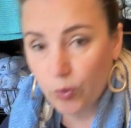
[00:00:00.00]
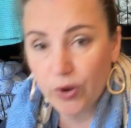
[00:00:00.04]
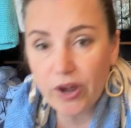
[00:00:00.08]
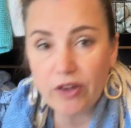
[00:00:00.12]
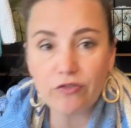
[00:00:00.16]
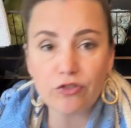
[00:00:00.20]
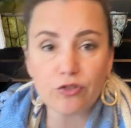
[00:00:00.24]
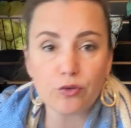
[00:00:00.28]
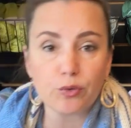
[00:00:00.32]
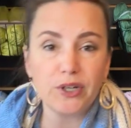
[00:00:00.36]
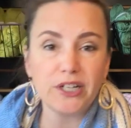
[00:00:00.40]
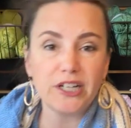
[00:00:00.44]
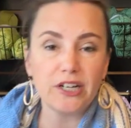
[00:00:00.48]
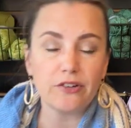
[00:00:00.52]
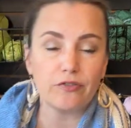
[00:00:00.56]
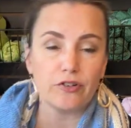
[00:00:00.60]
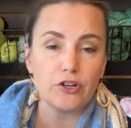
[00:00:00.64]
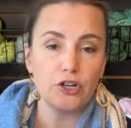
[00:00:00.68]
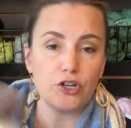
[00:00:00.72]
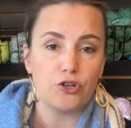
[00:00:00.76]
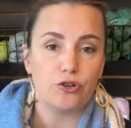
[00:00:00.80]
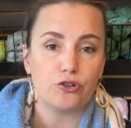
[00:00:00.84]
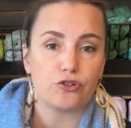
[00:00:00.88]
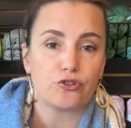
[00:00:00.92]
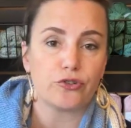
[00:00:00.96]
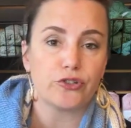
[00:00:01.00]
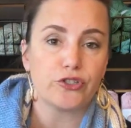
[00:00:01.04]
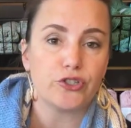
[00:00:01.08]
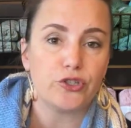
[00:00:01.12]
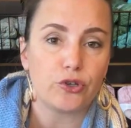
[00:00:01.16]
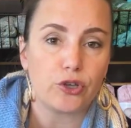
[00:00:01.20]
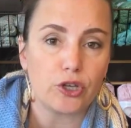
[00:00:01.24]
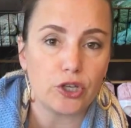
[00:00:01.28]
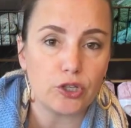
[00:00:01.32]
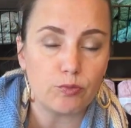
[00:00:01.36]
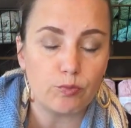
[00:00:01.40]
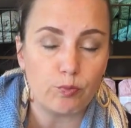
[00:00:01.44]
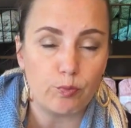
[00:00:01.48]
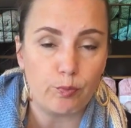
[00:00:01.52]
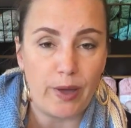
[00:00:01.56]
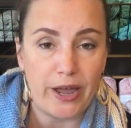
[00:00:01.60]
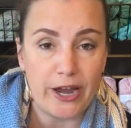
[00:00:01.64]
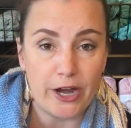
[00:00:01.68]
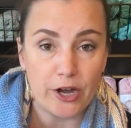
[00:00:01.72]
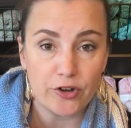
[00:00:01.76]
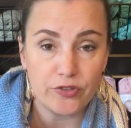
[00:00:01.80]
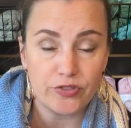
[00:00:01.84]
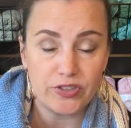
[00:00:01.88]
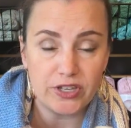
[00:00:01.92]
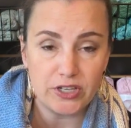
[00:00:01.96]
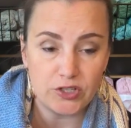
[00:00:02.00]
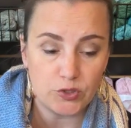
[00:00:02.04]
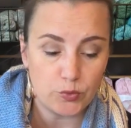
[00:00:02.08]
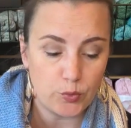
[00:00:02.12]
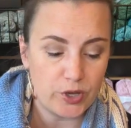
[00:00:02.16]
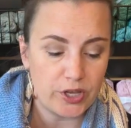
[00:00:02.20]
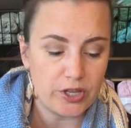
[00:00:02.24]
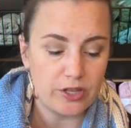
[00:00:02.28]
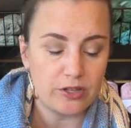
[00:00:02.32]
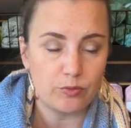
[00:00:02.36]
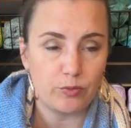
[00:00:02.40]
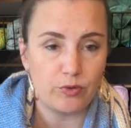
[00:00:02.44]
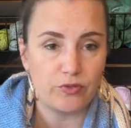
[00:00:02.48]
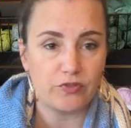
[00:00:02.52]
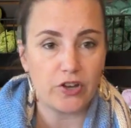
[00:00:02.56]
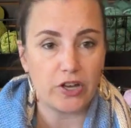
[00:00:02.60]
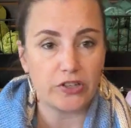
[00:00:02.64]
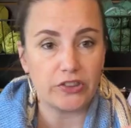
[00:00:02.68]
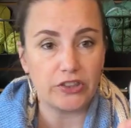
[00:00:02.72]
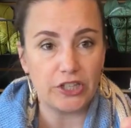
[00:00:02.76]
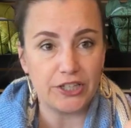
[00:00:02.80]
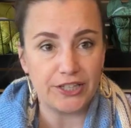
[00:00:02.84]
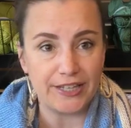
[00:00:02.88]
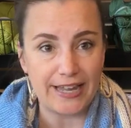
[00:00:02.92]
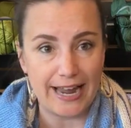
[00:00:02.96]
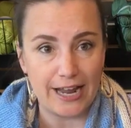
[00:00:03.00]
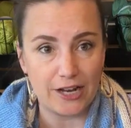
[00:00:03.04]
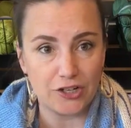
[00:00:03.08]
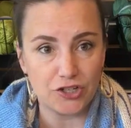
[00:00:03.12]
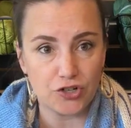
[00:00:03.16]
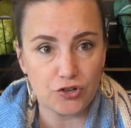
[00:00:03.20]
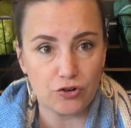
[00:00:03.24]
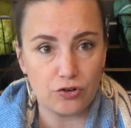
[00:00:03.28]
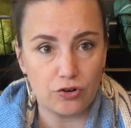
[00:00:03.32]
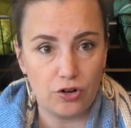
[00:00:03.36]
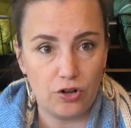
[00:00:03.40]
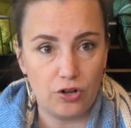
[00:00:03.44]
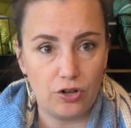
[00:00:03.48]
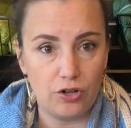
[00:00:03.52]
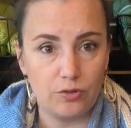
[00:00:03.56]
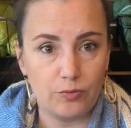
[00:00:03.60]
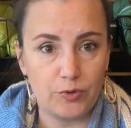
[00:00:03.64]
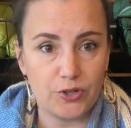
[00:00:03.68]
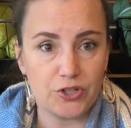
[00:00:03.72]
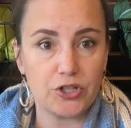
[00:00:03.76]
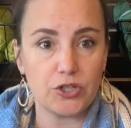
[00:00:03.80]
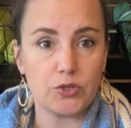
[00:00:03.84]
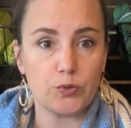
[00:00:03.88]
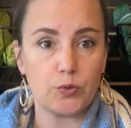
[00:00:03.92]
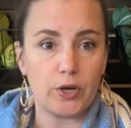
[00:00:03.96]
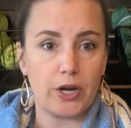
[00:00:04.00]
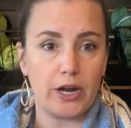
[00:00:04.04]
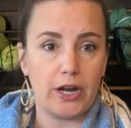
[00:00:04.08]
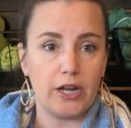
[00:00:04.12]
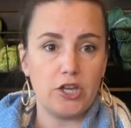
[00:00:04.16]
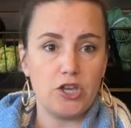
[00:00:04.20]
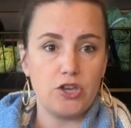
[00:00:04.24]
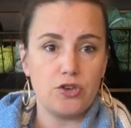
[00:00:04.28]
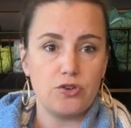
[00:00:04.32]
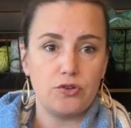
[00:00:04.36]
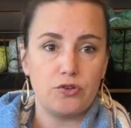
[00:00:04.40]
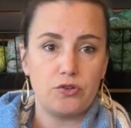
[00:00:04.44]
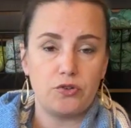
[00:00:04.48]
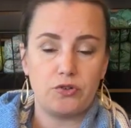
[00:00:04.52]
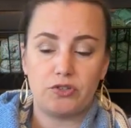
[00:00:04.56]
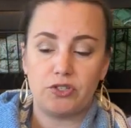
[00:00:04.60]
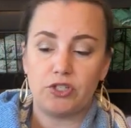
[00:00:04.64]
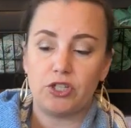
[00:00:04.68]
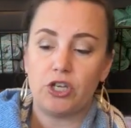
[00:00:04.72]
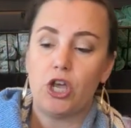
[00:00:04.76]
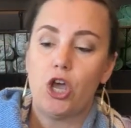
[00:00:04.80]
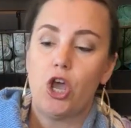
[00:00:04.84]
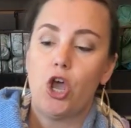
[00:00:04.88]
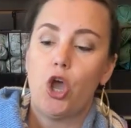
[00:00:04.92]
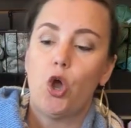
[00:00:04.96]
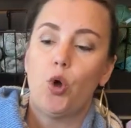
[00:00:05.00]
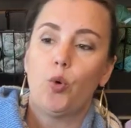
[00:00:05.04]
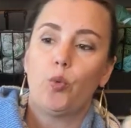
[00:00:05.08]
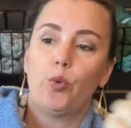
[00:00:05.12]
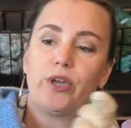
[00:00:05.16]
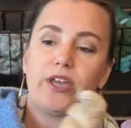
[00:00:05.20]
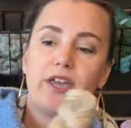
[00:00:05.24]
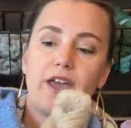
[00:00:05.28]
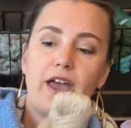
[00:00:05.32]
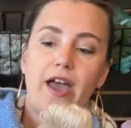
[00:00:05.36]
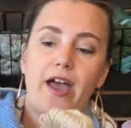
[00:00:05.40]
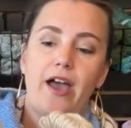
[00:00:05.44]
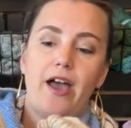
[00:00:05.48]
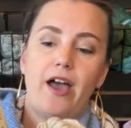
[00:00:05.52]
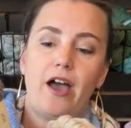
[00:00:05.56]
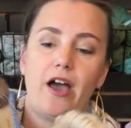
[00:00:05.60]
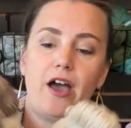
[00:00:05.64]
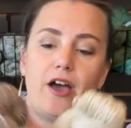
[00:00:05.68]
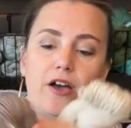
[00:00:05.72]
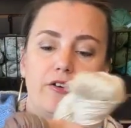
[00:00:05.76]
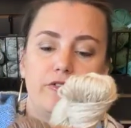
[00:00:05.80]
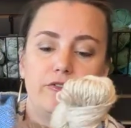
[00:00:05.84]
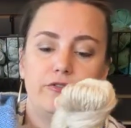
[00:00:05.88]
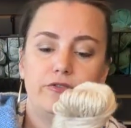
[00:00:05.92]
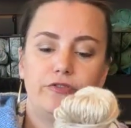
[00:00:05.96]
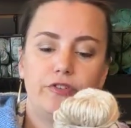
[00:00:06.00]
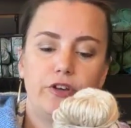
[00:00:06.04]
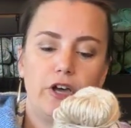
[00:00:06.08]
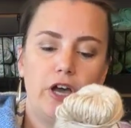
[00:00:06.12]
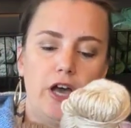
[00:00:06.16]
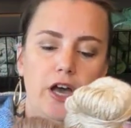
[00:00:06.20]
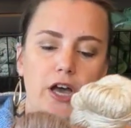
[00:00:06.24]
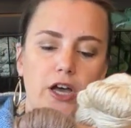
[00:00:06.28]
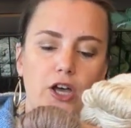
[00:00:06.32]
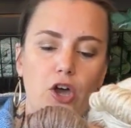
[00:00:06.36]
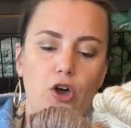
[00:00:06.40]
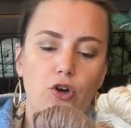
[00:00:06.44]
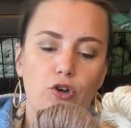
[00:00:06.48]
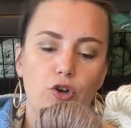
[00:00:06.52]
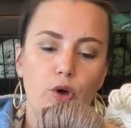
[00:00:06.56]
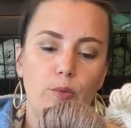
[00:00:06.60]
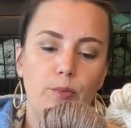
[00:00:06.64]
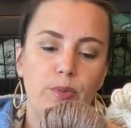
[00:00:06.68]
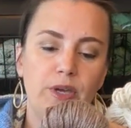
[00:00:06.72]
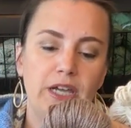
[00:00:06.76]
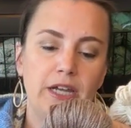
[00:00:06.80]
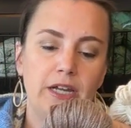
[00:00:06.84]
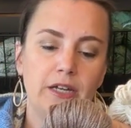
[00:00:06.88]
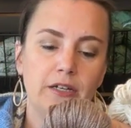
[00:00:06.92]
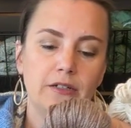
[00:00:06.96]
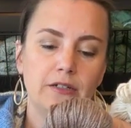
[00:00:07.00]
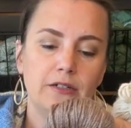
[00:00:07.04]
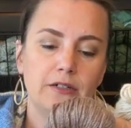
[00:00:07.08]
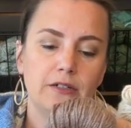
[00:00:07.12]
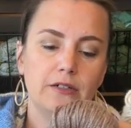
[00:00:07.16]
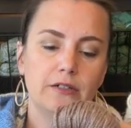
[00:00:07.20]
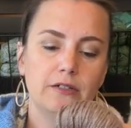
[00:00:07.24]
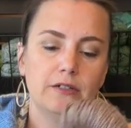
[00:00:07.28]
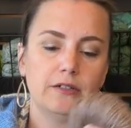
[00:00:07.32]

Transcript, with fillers: We have three different neutrals you could pair these with. We've got the natural, which is what I used. We have uh, cocoa bean.